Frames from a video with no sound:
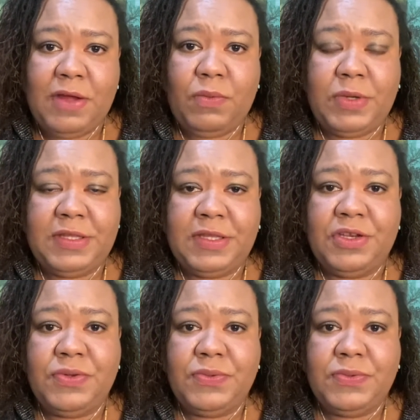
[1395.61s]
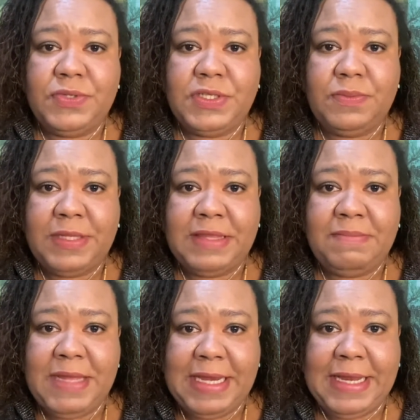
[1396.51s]
with the news, with the
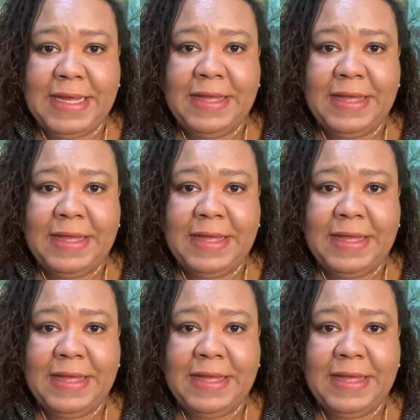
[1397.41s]
media,